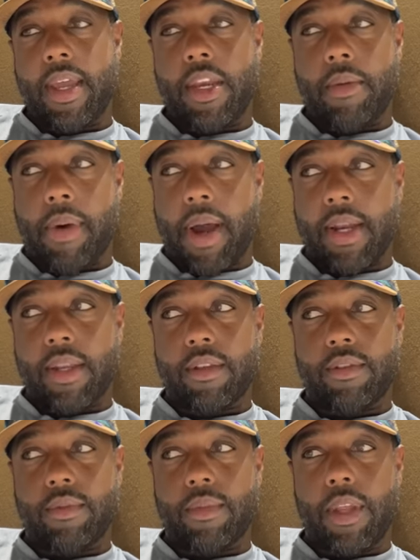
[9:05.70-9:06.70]
The body
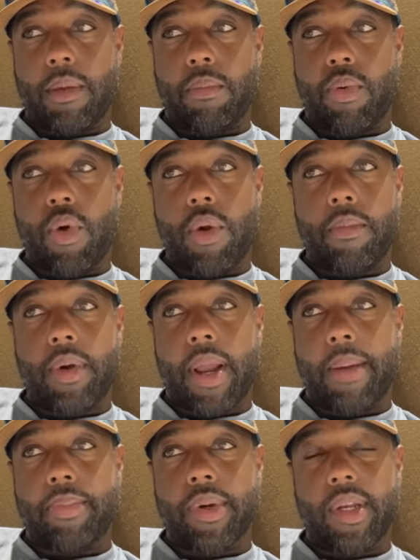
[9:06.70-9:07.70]
is important, but
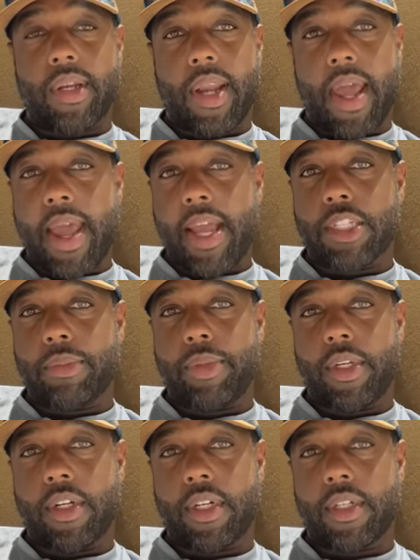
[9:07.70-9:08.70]
I put it last
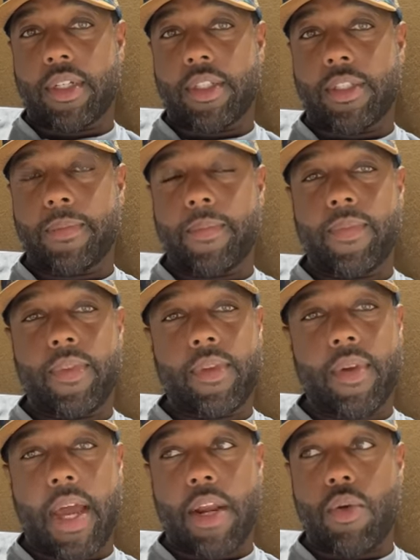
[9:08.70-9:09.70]
because
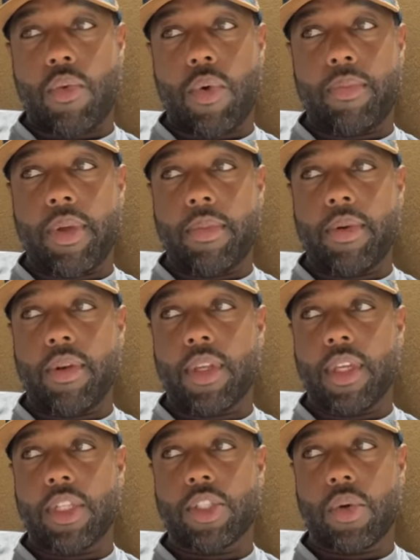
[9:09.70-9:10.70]
I don't want people to
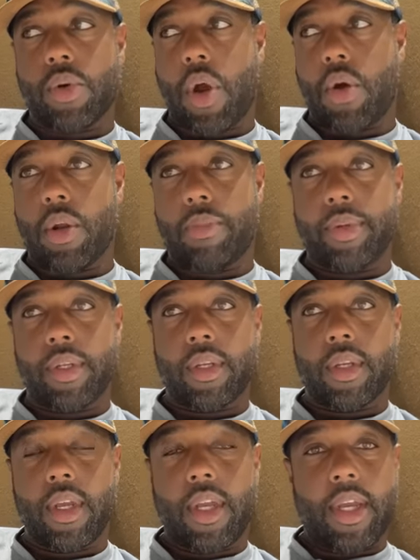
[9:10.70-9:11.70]
get so caught up
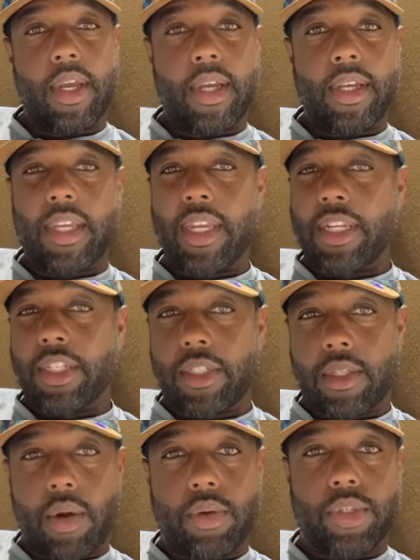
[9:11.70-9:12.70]
in getting
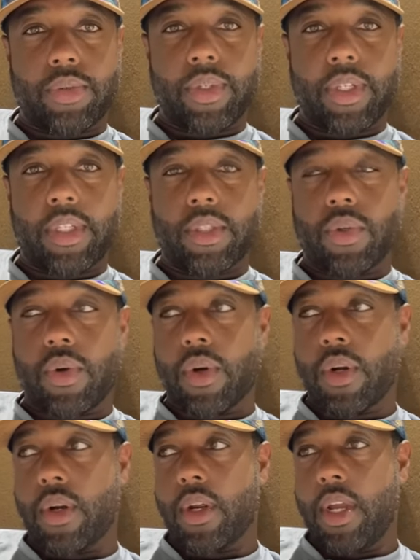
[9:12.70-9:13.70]
surgeries
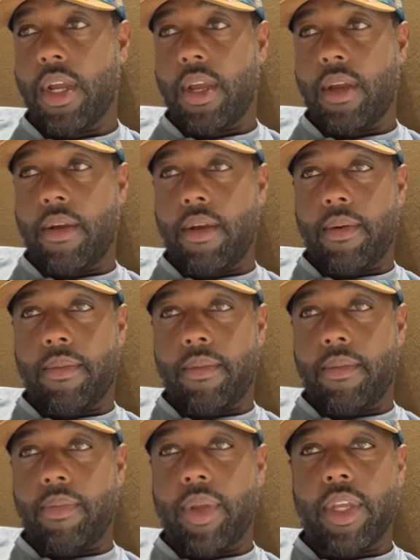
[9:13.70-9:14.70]
or
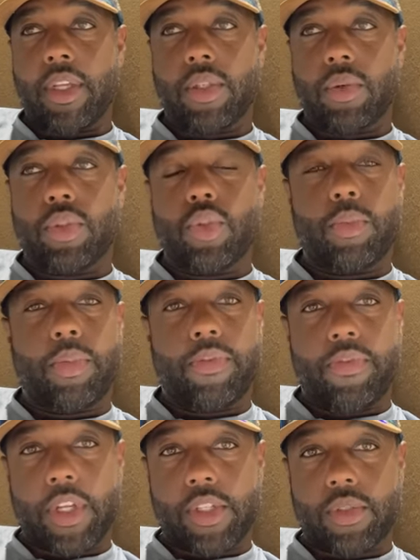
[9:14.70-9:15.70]
being so
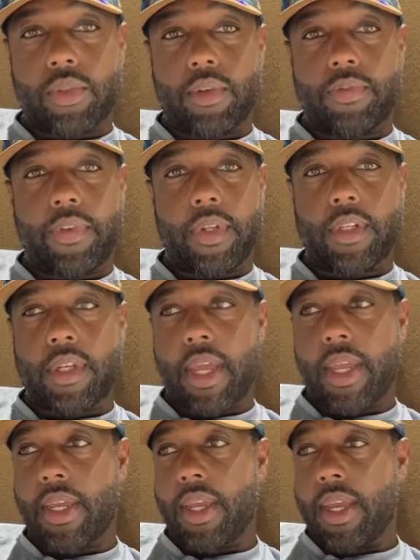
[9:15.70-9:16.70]
superficial or feeling
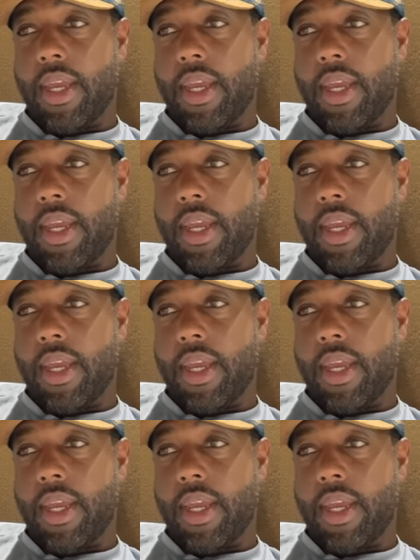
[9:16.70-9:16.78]
like